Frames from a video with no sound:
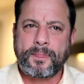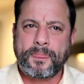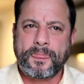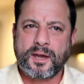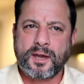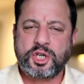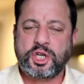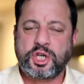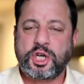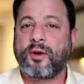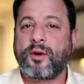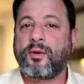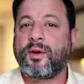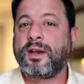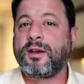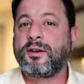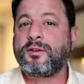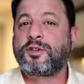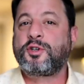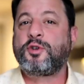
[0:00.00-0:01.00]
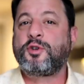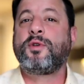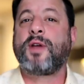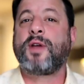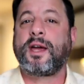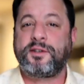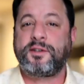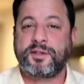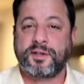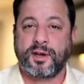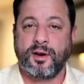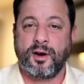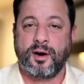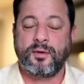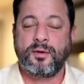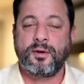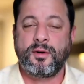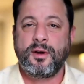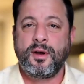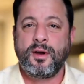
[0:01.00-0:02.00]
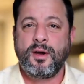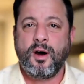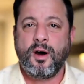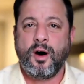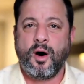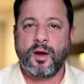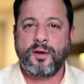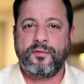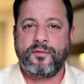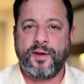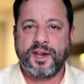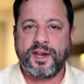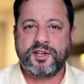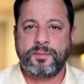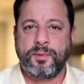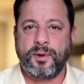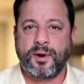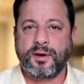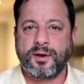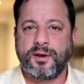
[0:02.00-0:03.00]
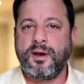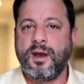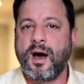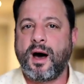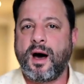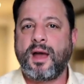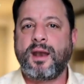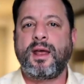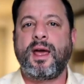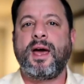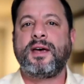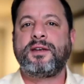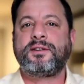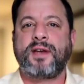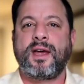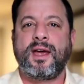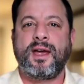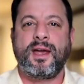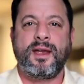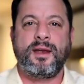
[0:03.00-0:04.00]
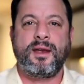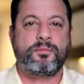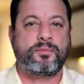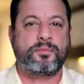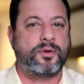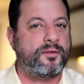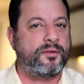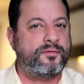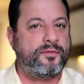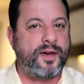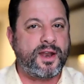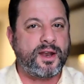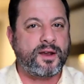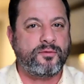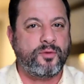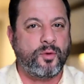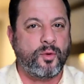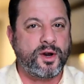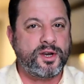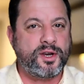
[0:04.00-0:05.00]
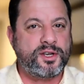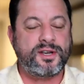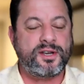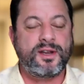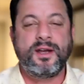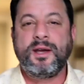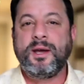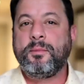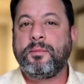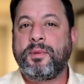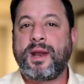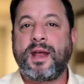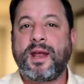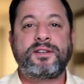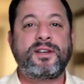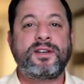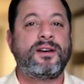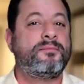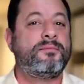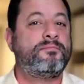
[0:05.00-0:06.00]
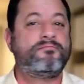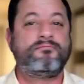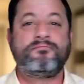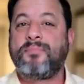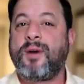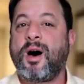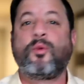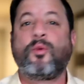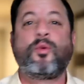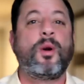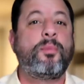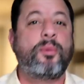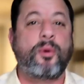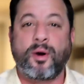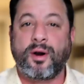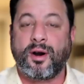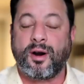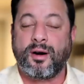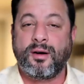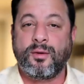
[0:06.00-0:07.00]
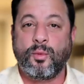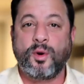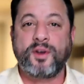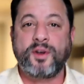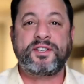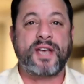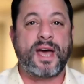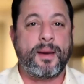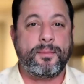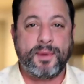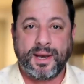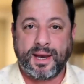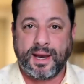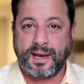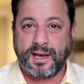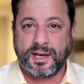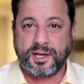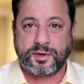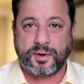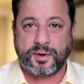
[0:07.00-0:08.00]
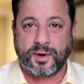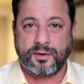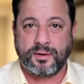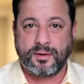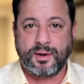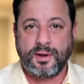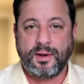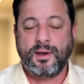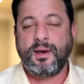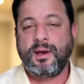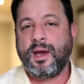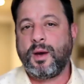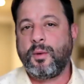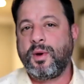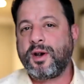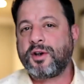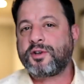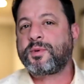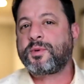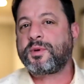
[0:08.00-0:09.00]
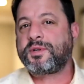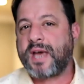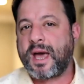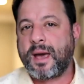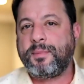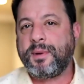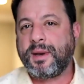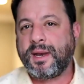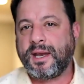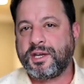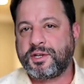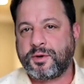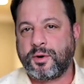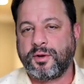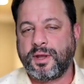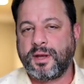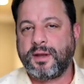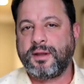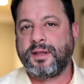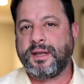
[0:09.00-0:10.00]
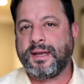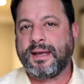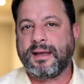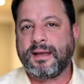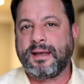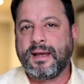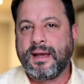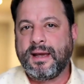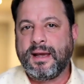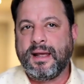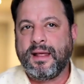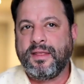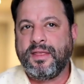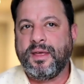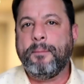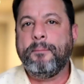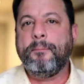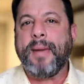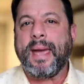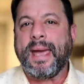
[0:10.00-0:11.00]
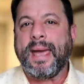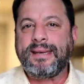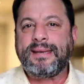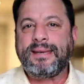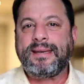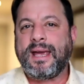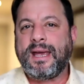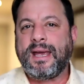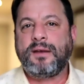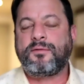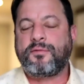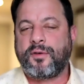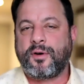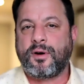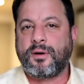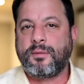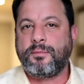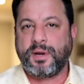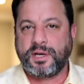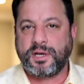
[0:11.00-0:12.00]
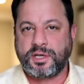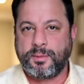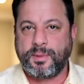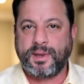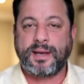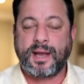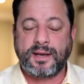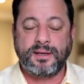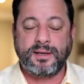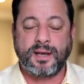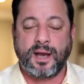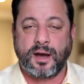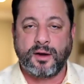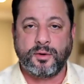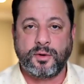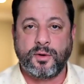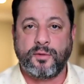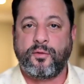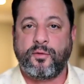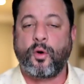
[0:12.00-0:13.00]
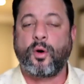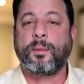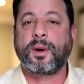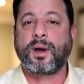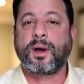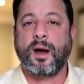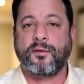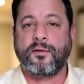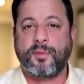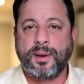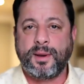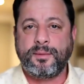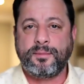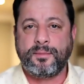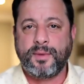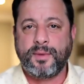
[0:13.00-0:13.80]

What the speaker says: sharing two nights ago on Facebook, not as a prophetic voice, but as a reporter, what's happening in Israel. And here's what's happening in Israel. The mandate for Benjamin Netanyahu to form a government